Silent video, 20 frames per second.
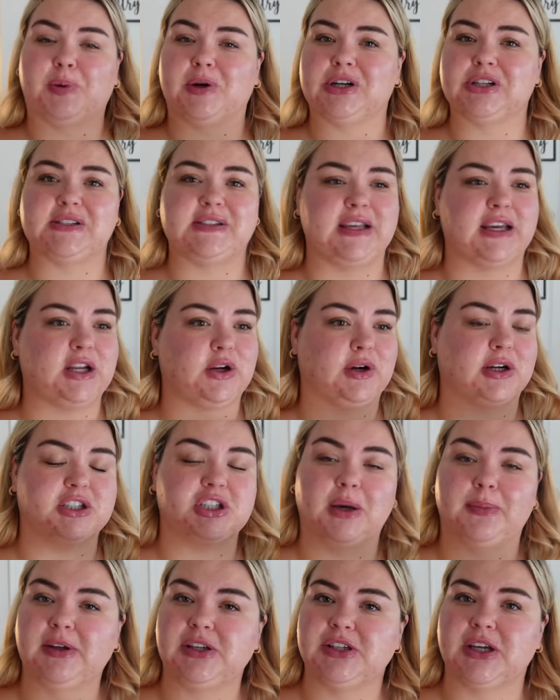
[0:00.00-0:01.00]
person or a
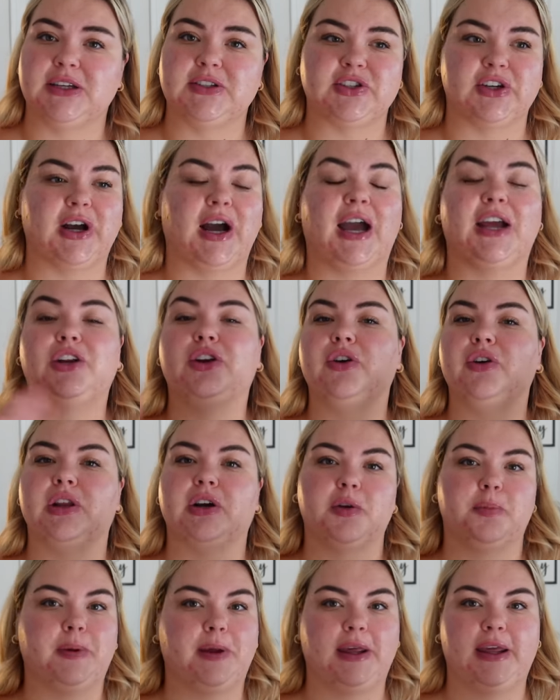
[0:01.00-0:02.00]
chubby chaser. I knew
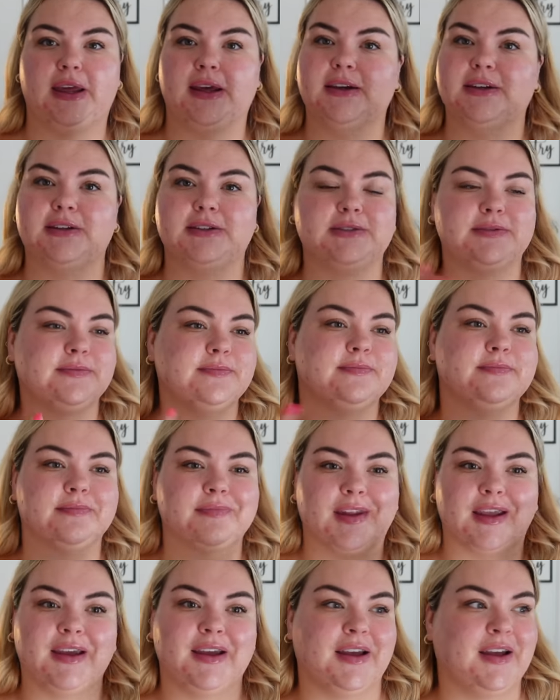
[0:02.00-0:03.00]
there'd be
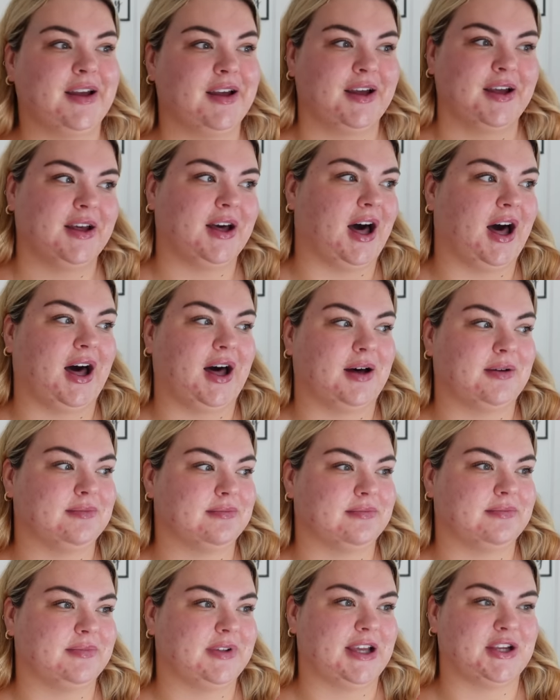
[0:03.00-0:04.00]

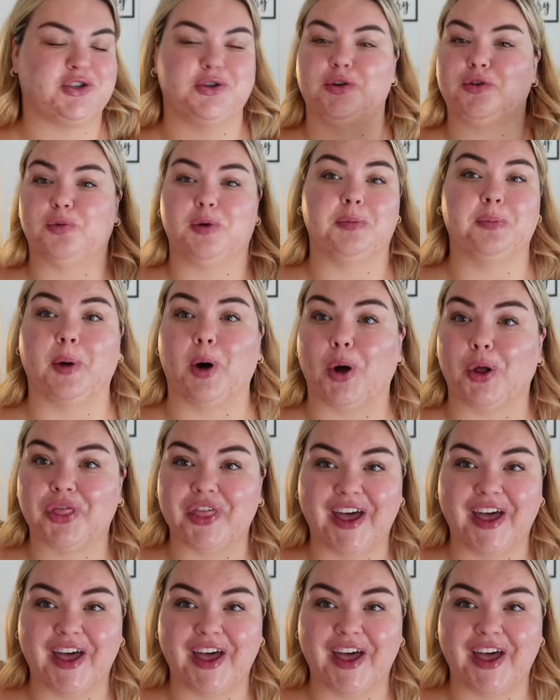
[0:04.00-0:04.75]
um, issues with both.